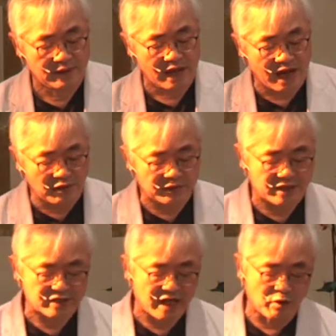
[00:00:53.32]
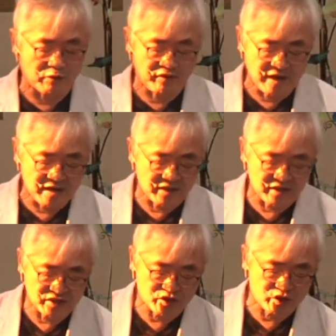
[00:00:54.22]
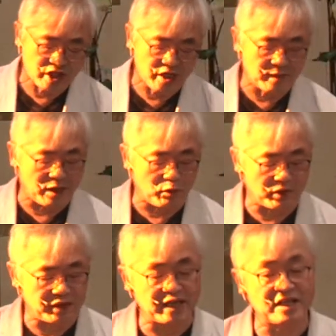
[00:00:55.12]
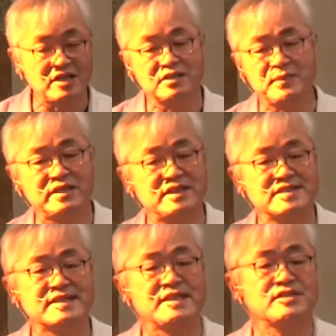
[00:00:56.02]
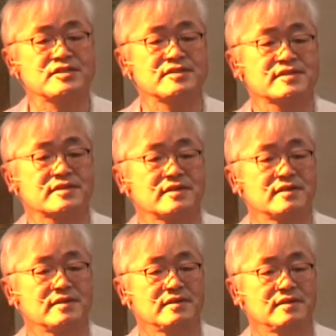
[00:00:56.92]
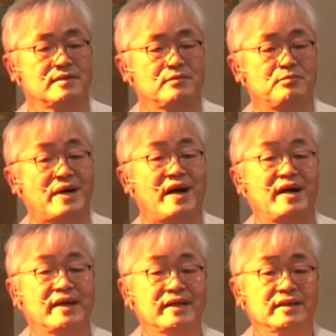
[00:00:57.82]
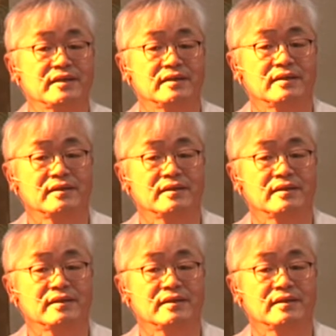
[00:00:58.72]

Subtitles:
How does our faith shape our economic decisions? Buying,